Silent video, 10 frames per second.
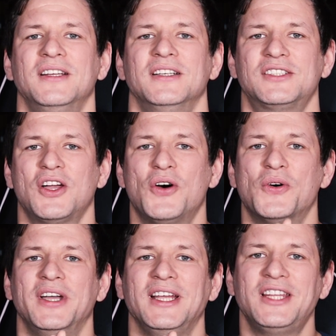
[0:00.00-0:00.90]

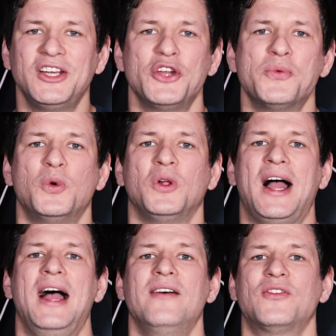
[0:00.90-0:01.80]
So Ethereum will
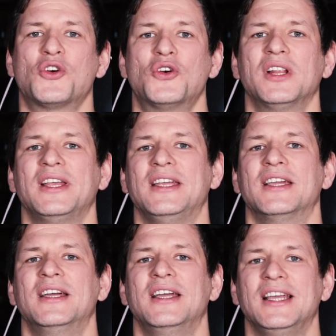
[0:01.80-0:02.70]
have currently
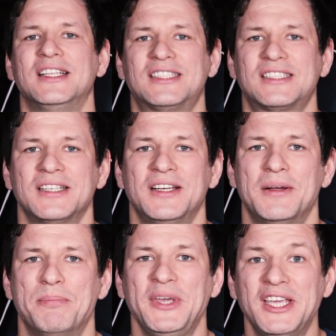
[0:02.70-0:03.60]
its
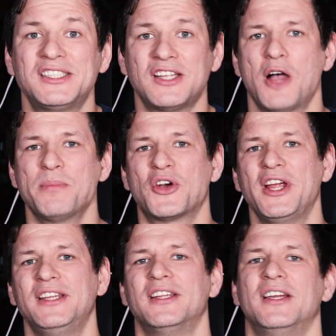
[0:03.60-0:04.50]
biggest
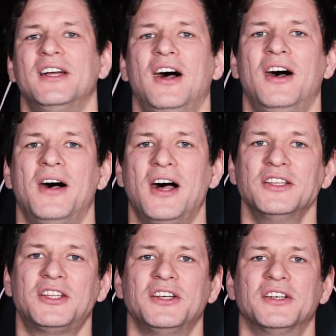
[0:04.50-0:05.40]
upgrade uh,
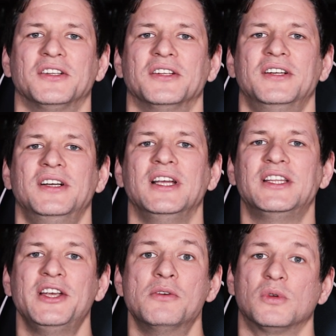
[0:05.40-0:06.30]
until
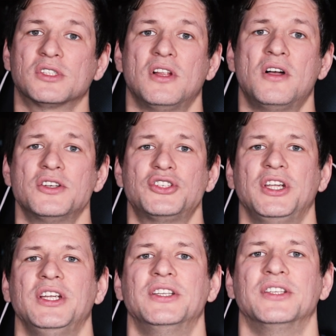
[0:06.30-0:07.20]
Ethereum was launched
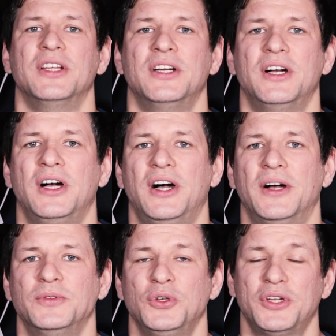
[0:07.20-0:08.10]
in
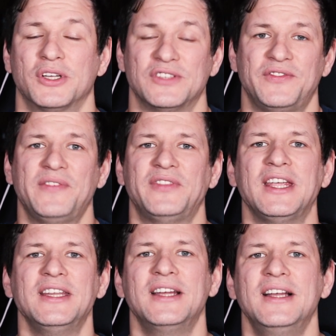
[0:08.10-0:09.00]
uh,
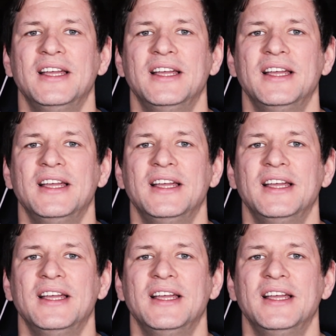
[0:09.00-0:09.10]
2015.